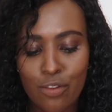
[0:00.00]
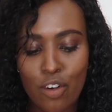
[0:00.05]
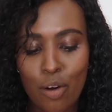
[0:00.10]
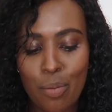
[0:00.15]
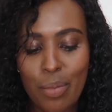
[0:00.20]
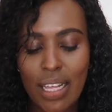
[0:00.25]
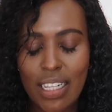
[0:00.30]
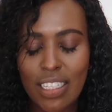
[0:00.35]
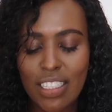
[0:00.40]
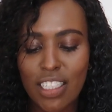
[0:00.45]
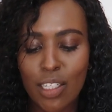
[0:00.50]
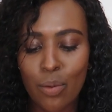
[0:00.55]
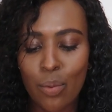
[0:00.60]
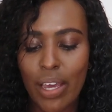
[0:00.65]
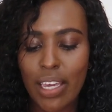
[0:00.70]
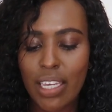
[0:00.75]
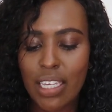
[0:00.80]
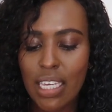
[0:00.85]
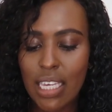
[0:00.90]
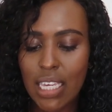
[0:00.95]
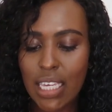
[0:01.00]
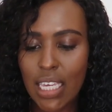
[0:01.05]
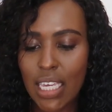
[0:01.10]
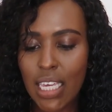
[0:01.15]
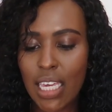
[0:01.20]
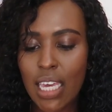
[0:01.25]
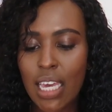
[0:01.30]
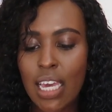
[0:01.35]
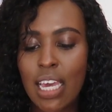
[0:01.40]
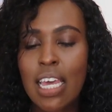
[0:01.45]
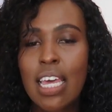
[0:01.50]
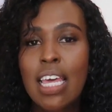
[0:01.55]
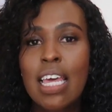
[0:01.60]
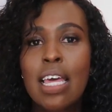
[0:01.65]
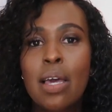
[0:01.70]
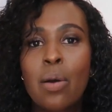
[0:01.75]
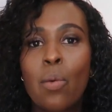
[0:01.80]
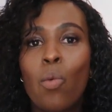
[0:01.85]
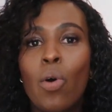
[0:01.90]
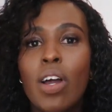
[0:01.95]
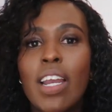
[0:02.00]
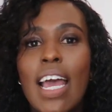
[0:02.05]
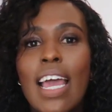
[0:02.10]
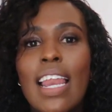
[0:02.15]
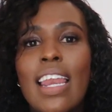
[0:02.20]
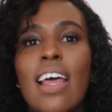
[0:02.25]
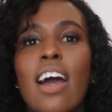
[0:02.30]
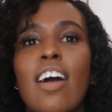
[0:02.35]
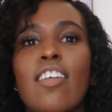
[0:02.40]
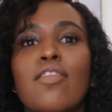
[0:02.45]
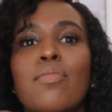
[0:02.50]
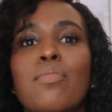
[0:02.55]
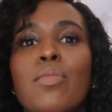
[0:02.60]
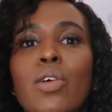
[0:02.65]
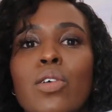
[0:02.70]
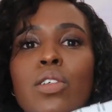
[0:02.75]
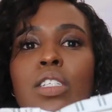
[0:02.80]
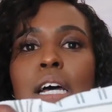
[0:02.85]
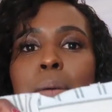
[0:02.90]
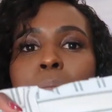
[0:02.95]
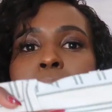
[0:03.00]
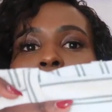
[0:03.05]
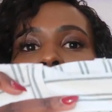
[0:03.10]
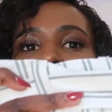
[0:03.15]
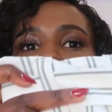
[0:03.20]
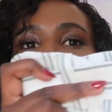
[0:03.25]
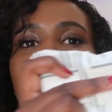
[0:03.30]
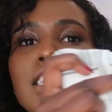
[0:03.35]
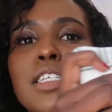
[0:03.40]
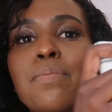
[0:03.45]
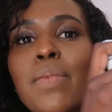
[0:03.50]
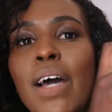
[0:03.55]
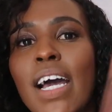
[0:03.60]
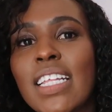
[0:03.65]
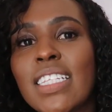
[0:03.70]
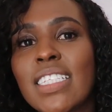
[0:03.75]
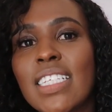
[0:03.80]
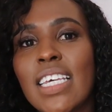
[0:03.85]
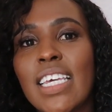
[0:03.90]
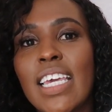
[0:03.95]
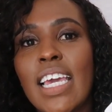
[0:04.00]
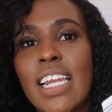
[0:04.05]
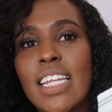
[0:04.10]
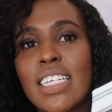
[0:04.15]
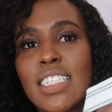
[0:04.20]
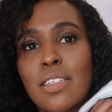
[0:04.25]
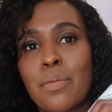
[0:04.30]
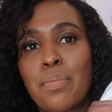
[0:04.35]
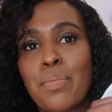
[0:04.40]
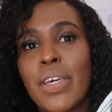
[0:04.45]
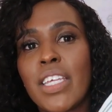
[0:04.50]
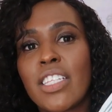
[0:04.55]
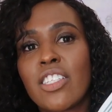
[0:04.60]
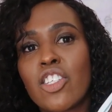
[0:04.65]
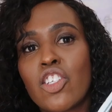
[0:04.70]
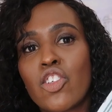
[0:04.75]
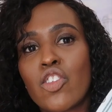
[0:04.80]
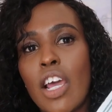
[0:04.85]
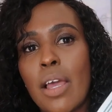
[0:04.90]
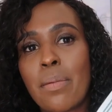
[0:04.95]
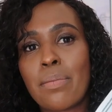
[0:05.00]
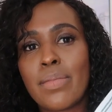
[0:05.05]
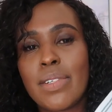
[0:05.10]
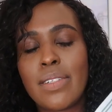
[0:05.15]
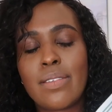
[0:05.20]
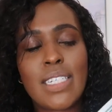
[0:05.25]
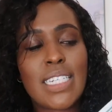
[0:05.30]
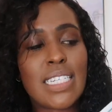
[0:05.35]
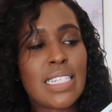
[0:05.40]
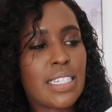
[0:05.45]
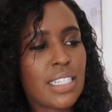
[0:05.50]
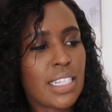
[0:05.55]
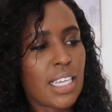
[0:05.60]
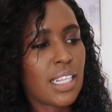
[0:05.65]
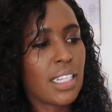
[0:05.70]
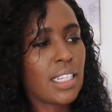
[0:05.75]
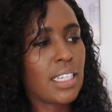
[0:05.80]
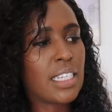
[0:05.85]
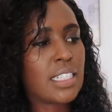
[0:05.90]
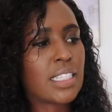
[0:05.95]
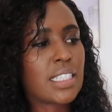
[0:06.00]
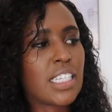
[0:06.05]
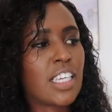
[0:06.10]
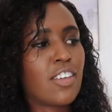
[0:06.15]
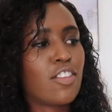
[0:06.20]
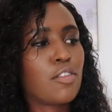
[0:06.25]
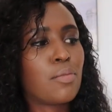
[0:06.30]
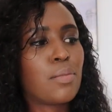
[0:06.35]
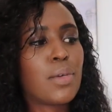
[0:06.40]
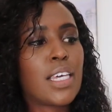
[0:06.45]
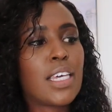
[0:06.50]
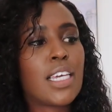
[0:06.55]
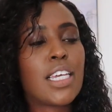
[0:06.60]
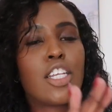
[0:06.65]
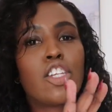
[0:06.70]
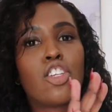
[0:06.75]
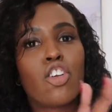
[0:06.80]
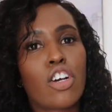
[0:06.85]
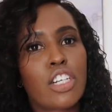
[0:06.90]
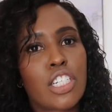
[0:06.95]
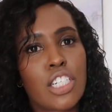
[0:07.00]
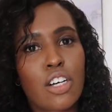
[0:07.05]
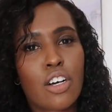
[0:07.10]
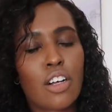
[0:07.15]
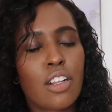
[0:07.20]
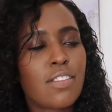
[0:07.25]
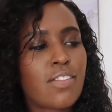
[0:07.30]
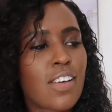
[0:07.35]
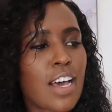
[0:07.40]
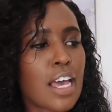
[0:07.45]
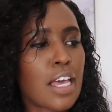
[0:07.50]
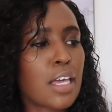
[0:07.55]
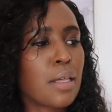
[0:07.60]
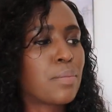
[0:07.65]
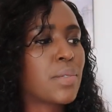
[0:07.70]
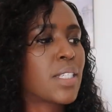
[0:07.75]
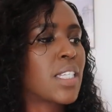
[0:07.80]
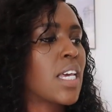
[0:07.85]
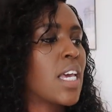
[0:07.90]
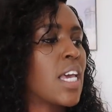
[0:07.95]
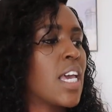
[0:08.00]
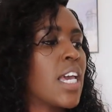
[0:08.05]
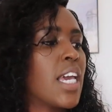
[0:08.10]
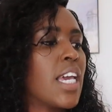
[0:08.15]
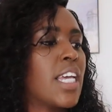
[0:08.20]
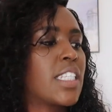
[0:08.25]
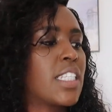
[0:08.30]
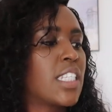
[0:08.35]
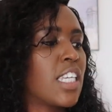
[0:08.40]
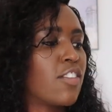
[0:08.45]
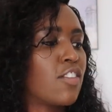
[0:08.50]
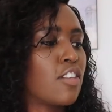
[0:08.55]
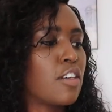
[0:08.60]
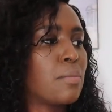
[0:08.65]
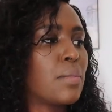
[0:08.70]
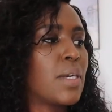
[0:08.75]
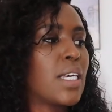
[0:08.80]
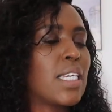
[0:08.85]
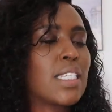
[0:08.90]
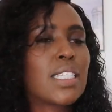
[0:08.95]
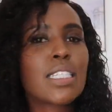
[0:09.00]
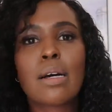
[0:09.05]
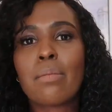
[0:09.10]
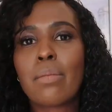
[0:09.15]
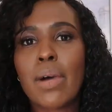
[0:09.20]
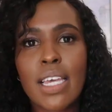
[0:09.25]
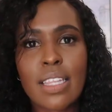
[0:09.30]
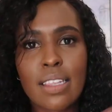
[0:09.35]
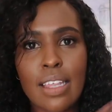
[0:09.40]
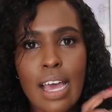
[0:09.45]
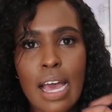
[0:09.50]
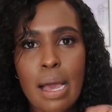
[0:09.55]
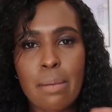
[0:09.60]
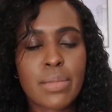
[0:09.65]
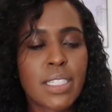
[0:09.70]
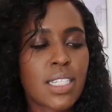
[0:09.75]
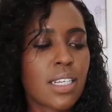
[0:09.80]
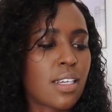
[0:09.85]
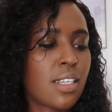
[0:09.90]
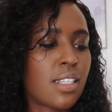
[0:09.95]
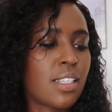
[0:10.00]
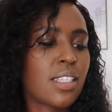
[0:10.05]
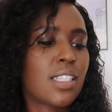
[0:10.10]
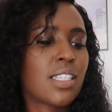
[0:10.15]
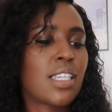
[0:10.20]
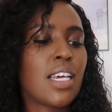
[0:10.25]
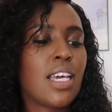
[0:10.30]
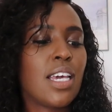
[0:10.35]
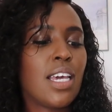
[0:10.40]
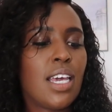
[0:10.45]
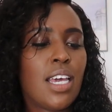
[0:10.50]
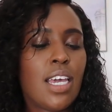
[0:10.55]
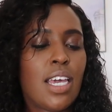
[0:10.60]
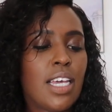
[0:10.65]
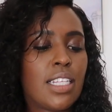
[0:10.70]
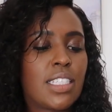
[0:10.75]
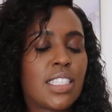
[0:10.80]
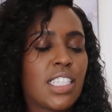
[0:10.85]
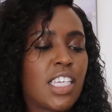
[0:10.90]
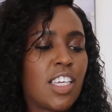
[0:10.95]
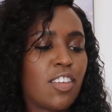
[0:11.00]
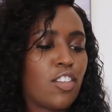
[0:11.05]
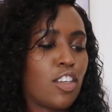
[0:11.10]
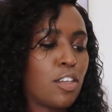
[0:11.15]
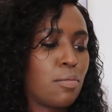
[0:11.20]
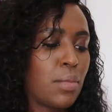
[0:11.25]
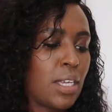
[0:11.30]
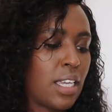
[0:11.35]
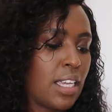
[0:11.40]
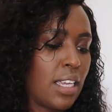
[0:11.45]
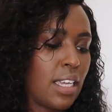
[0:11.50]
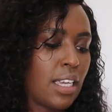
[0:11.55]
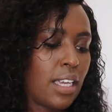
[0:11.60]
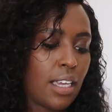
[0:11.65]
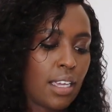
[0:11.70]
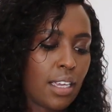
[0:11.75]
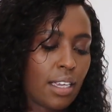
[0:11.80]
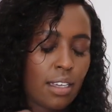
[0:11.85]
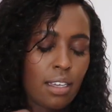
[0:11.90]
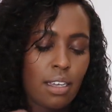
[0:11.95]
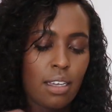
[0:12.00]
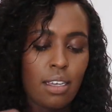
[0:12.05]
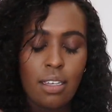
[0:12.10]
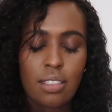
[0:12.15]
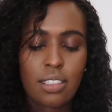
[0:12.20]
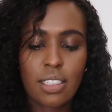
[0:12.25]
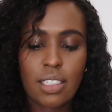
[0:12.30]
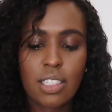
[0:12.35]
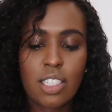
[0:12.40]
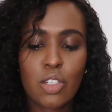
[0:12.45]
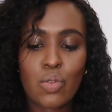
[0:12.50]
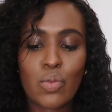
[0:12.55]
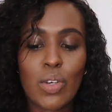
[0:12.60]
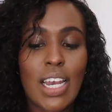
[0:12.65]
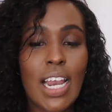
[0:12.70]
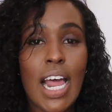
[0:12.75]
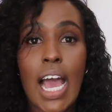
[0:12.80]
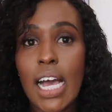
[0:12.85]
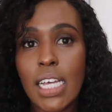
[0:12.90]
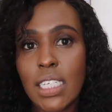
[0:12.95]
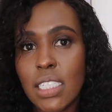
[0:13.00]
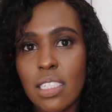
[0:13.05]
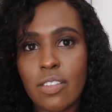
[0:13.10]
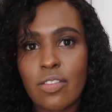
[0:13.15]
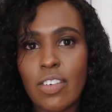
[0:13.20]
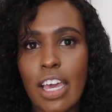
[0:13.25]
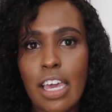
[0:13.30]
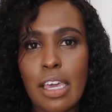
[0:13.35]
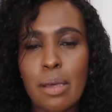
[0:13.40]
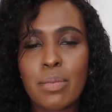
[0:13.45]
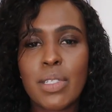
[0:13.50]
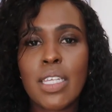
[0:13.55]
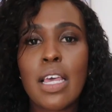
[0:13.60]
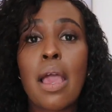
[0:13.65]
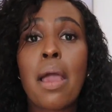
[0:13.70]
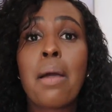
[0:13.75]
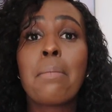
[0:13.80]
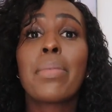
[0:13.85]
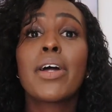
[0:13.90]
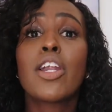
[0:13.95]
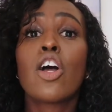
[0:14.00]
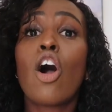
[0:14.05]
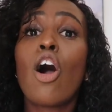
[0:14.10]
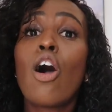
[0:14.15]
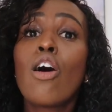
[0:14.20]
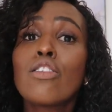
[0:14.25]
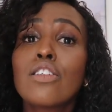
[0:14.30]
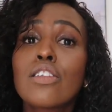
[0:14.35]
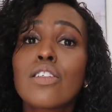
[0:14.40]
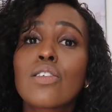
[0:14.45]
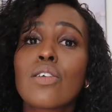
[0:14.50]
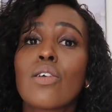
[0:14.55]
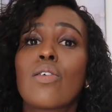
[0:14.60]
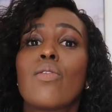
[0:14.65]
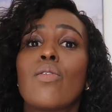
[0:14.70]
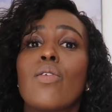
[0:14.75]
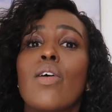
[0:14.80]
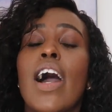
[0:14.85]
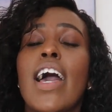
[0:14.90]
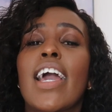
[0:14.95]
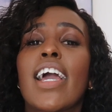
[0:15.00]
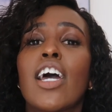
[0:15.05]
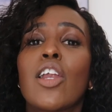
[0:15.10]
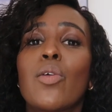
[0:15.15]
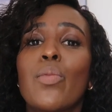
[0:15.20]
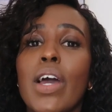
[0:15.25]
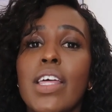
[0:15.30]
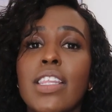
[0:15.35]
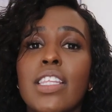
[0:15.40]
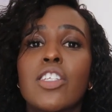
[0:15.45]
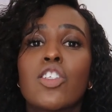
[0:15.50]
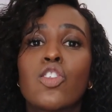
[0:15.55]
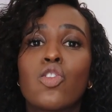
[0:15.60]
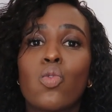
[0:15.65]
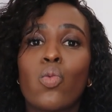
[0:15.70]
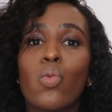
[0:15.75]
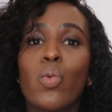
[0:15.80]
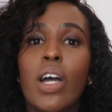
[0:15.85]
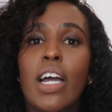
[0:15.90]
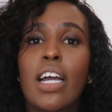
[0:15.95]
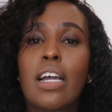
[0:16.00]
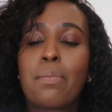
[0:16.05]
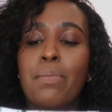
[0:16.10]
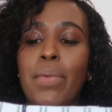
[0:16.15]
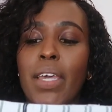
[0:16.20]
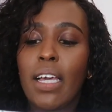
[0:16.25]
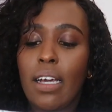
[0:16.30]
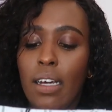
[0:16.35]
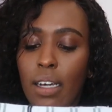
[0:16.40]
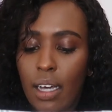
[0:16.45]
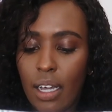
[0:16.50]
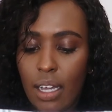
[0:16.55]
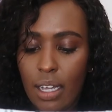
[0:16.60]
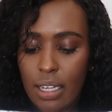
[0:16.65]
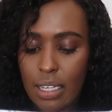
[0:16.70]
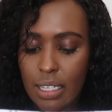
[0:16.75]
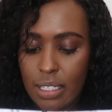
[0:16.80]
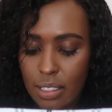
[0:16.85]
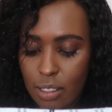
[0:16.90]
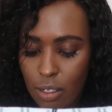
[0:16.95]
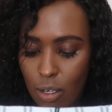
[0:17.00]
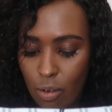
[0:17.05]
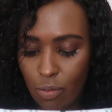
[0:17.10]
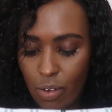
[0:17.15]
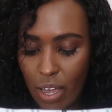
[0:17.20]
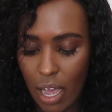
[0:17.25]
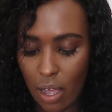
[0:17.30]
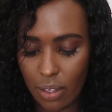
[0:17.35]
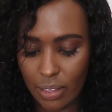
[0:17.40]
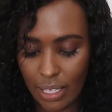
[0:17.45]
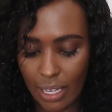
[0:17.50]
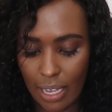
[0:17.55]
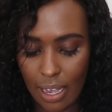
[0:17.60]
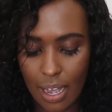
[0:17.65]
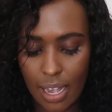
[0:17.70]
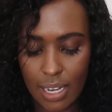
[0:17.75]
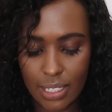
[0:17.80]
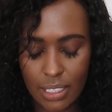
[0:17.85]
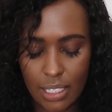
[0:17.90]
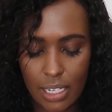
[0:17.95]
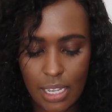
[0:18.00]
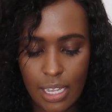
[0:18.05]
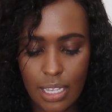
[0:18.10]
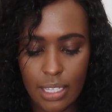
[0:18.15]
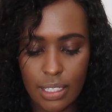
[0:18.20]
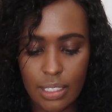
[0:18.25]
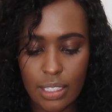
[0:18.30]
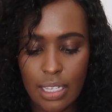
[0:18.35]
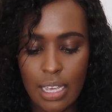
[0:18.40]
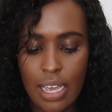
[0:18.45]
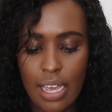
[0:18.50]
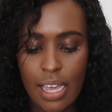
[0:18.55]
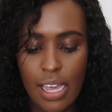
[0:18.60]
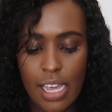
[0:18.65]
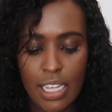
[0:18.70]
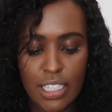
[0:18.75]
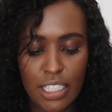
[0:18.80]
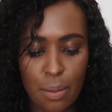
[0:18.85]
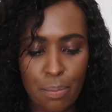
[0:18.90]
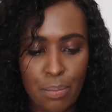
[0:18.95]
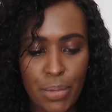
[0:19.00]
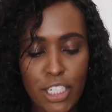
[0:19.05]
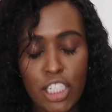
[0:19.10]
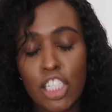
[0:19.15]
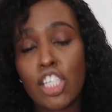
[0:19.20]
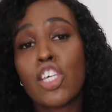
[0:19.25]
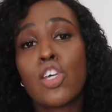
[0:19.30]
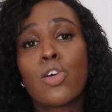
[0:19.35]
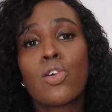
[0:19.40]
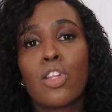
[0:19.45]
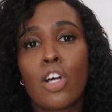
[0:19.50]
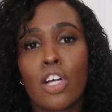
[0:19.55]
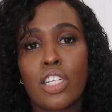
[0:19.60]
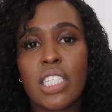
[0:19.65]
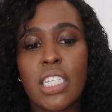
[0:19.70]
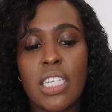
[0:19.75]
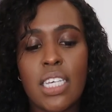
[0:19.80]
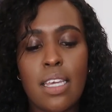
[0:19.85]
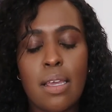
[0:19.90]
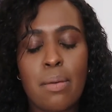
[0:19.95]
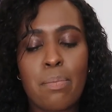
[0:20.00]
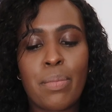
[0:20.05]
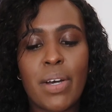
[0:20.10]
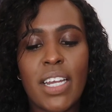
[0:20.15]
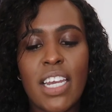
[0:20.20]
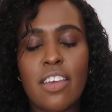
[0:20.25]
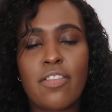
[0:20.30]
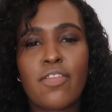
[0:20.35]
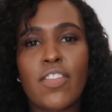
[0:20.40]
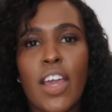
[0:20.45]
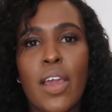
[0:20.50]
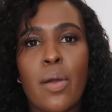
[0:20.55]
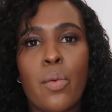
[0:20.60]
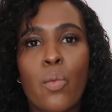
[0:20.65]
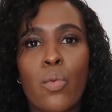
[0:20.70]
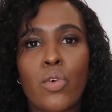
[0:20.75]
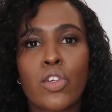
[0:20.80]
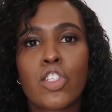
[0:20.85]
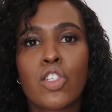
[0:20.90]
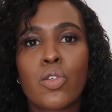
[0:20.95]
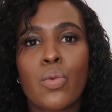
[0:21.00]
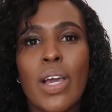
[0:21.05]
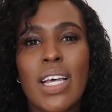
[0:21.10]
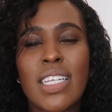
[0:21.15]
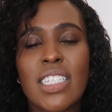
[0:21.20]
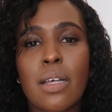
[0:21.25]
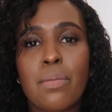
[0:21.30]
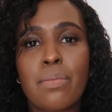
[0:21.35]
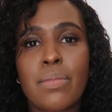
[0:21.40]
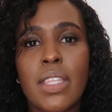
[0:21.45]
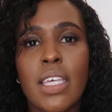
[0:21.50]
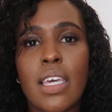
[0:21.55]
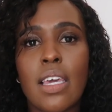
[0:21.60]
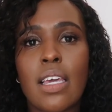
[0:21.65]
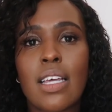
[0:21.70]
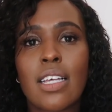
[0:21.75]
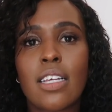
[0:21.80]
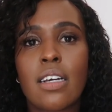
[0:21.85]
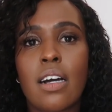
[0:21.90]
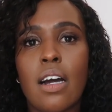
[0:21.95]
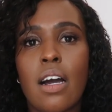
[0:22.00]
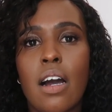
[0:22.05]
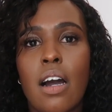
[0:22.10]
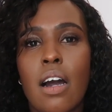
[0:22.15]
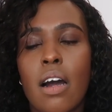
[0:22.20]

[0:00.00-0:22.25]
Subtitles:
from LC Waikiki. What I love most about these pants, again, is the pinstripe detail. It's giving me nautical vibes. It's giving me summer in the Hamptons. It's giving me just relaxed vibes. But also, I can wear this to work because of how the cut is. It's a bit culotte, but if I was to wear something